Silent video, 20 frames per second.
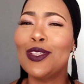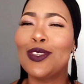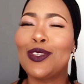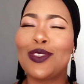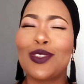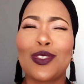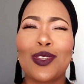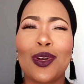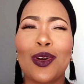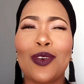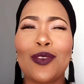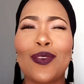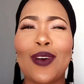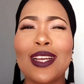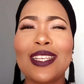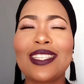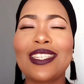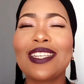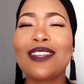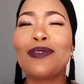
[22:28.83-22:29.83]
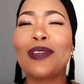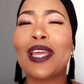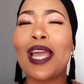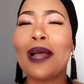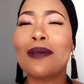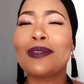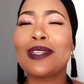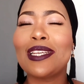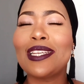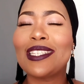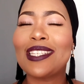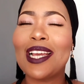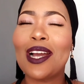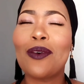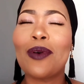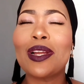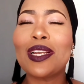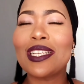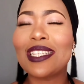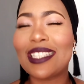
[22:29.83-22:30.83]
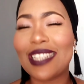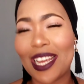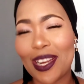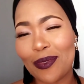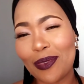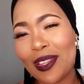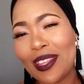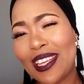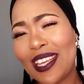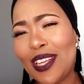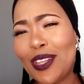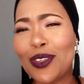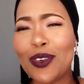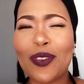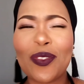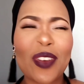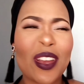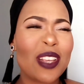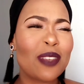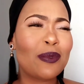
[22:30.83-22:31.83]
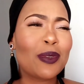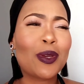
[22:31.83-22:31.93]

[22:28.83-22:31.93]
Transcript: So fasting becomes easier when you start with keto first,